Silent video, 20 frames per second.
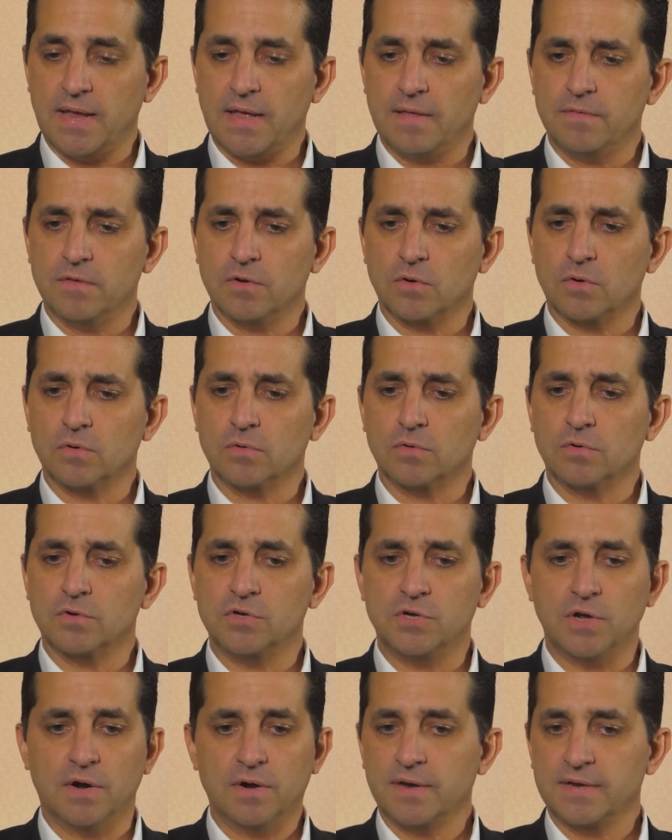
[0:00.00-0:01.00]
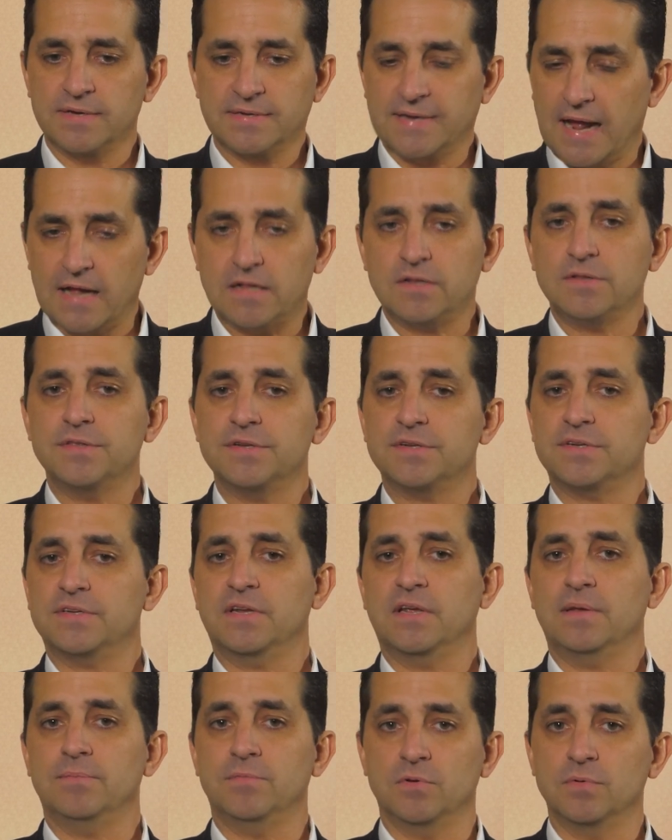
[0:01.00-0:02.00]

and they're done exactly the same.